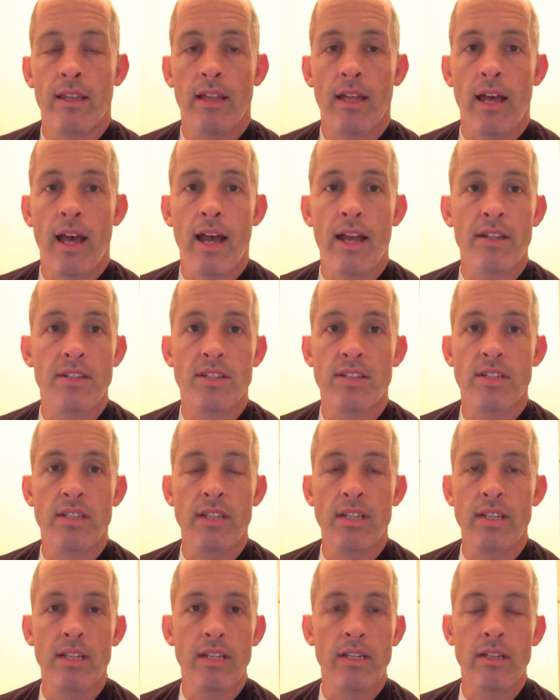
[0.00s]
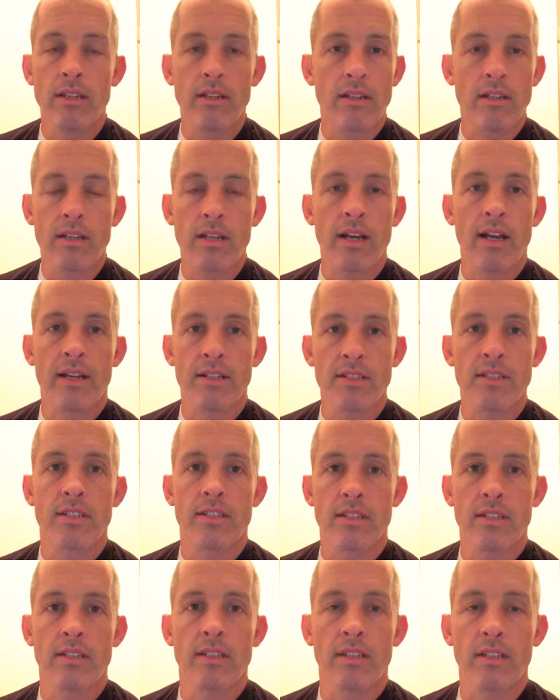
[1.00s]
I see
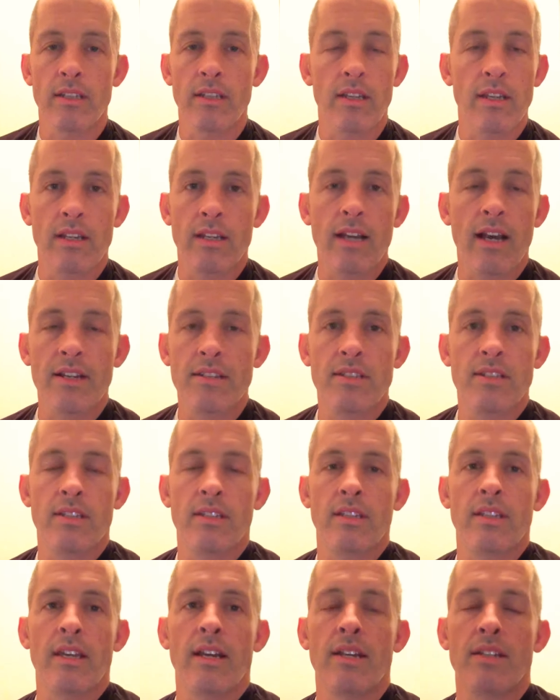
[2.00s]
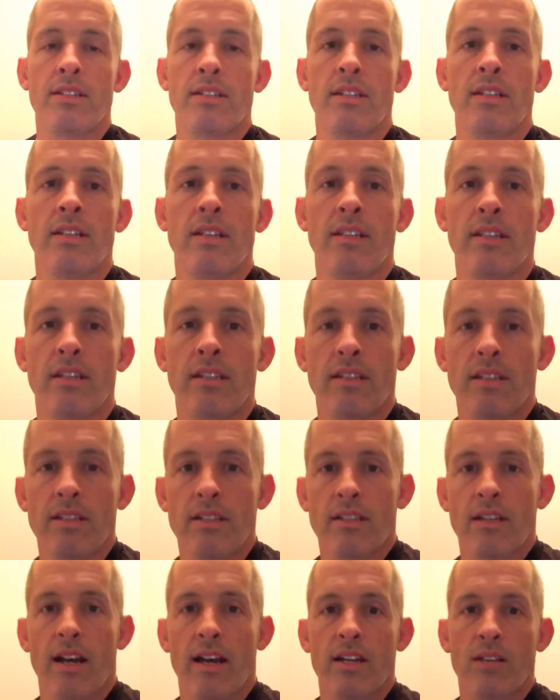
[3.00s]
constantly I see these
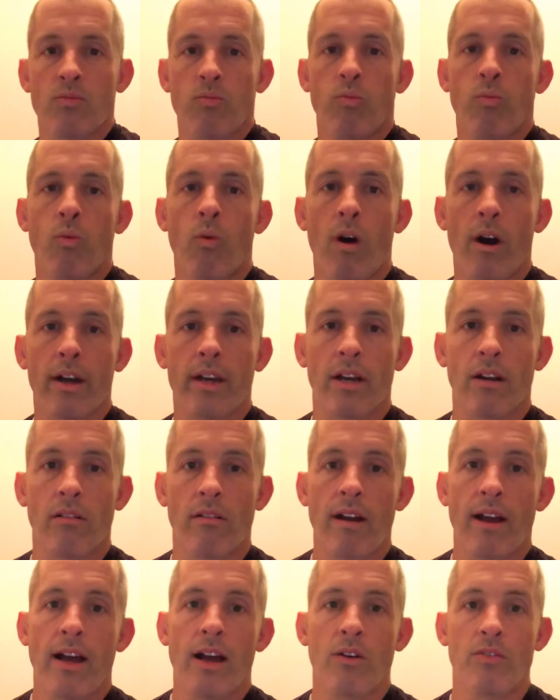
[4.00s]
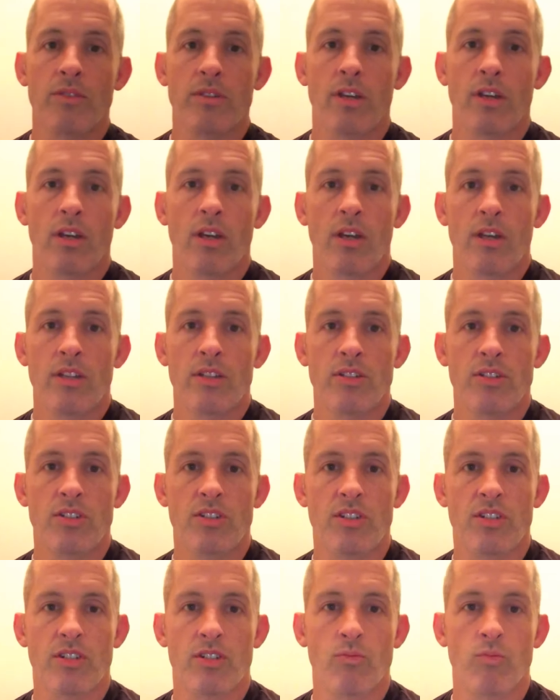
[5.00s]
guys walking around
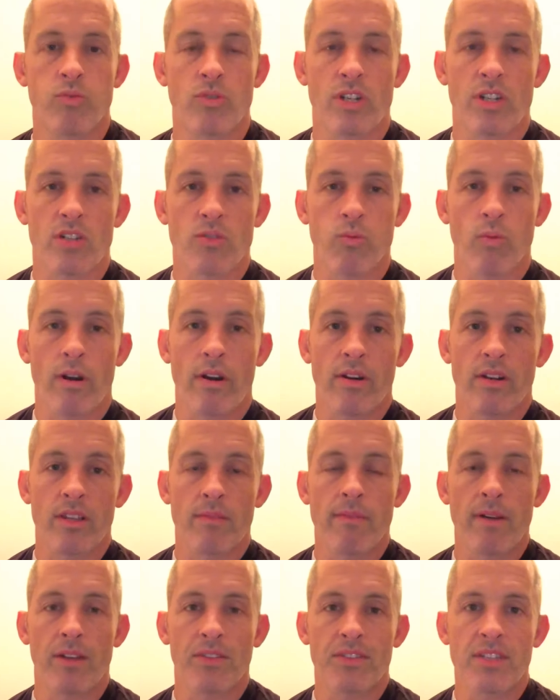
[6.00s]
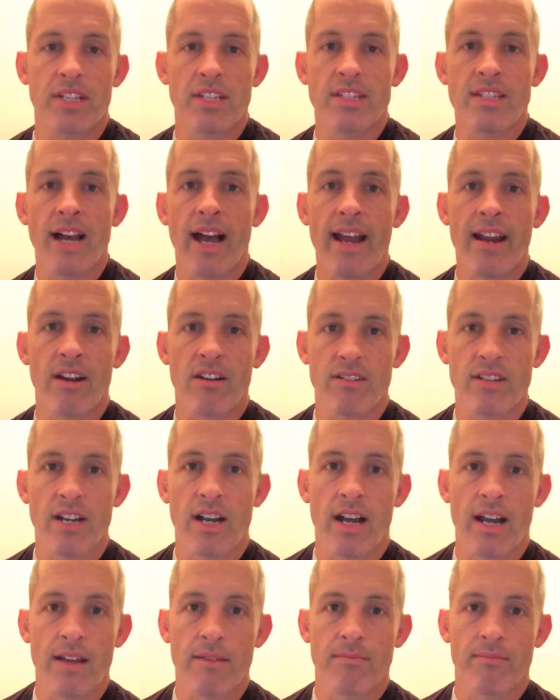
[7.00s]
just wearing the belt the entire
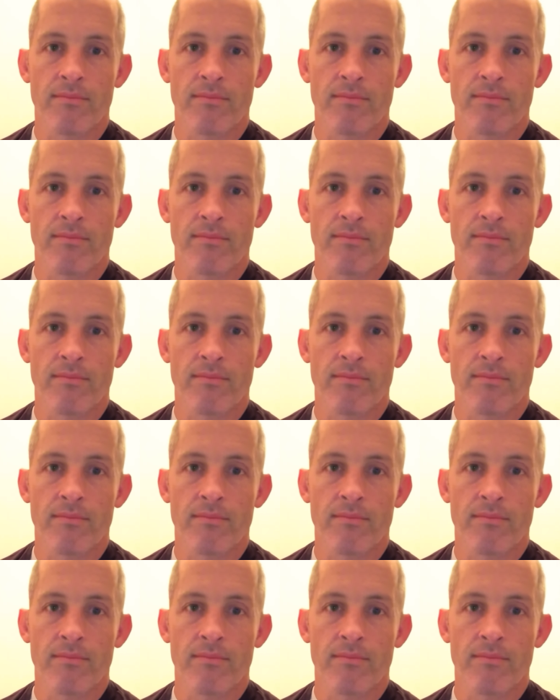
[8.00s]
time.